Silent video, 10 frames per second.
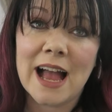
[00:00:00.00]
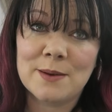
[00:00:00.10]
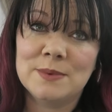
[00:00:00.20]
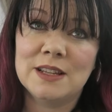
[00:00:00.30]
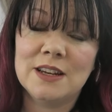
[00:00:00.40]

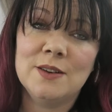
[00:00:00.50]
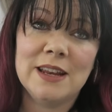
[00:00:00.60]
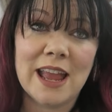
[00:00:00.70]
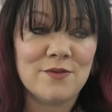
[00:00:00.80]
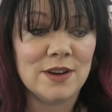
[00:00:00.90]

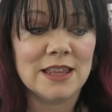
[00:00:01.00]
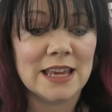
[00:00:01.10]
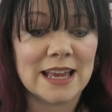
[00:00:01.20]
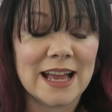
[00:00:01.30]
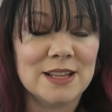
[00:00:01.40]
absolutely
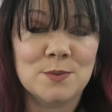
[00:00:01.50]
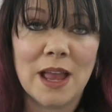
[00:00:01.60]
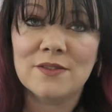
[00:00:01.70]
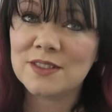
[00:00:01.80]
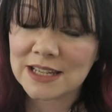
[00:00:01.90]
everything as we
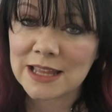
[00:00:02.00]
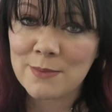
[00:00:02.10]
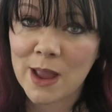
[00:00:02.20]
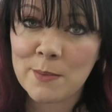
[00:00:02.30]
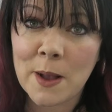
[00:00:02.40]
haven't seen the
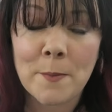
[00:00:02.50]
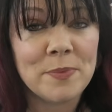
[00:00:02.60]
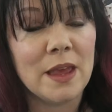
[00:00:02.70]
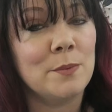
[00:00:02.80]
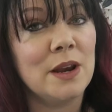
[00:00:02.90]
paper
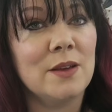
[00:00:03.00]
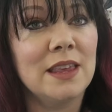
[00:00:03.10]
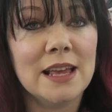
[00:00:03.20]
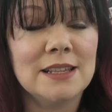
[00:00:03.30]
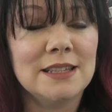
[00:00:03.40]
and we don't
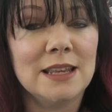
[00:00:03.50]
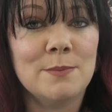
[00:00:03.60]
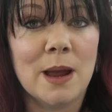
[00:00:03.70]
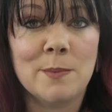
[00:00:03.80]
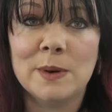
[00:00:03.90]
get to see
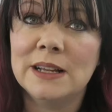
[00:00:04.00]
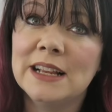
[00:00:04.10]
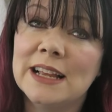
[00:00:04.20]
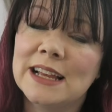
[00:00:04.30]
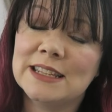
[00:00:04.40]
the paper
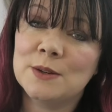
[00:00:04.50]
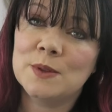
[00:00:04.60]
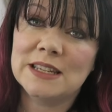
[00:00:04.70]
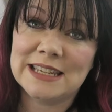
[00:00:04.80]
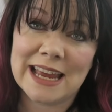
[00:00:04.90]
until
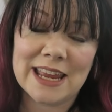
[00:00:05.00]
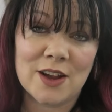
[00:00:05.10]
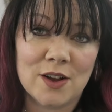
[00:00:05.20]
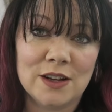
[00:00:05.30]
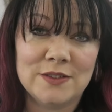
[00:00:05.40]
the day
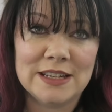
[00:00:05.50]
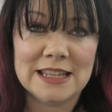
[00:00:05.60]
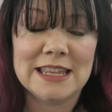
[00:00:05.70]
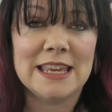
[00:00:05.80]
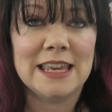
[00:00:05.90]
after
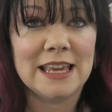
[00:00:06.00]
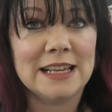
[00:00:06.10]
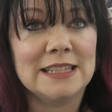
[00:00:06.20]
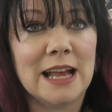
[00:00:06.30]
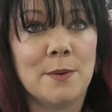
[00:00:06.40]
the
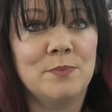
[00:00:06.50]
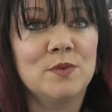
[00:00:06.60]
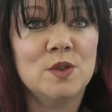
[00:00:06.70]
exam.